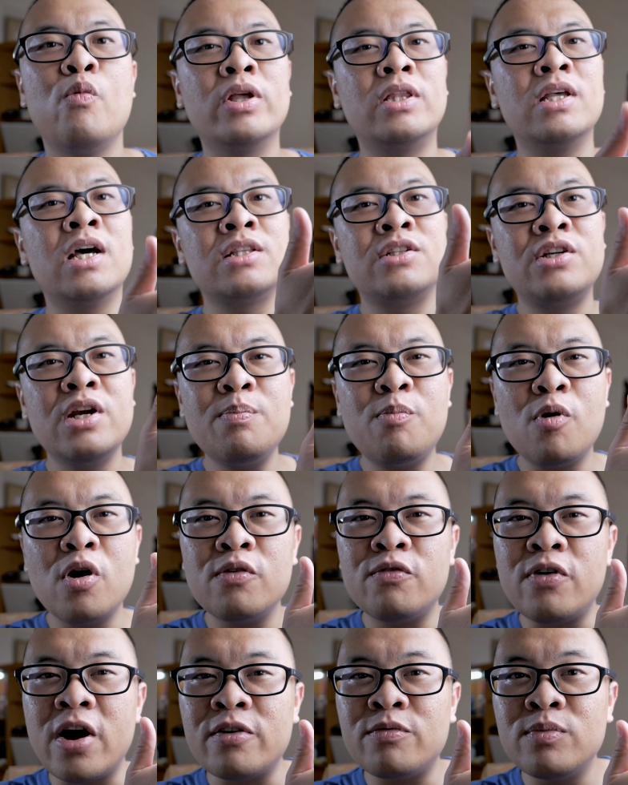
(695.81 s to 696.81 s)
with a
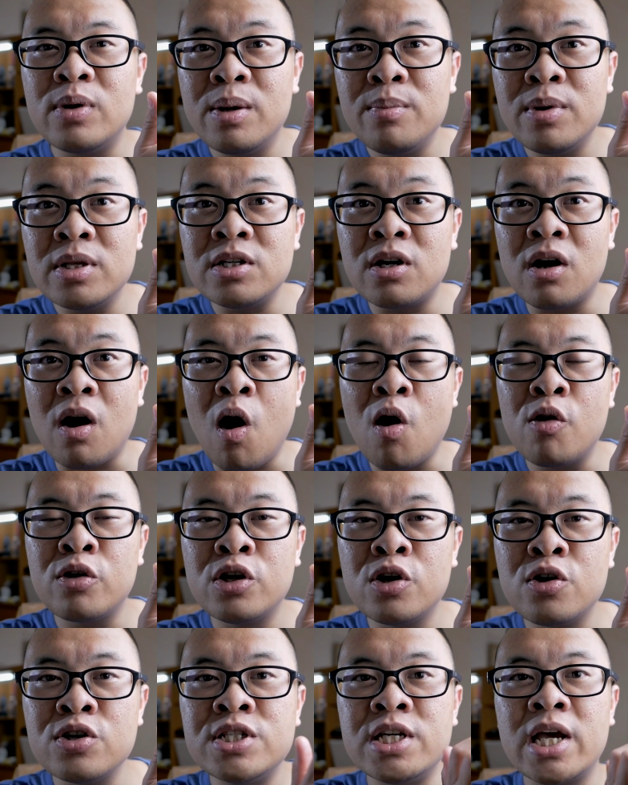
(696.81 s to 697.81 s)
3.5mm
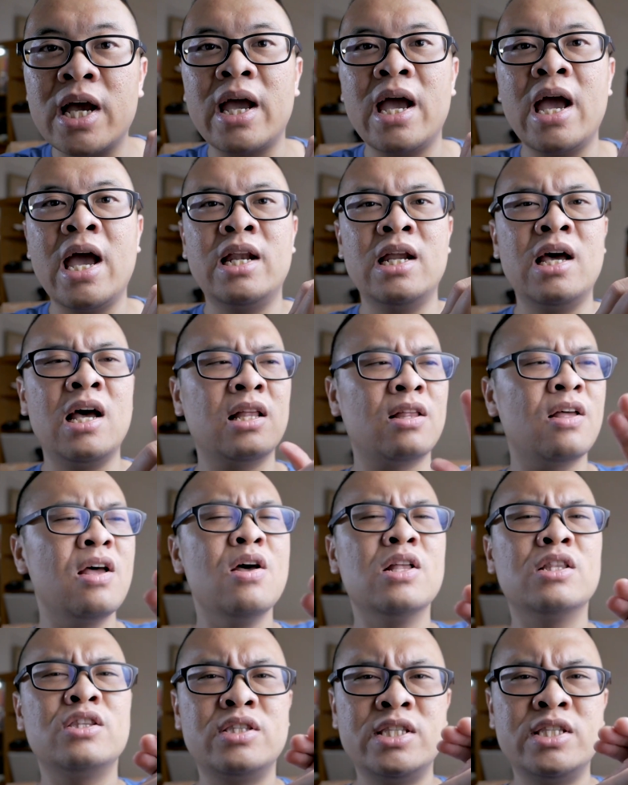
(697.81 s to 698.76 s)
audio jack and a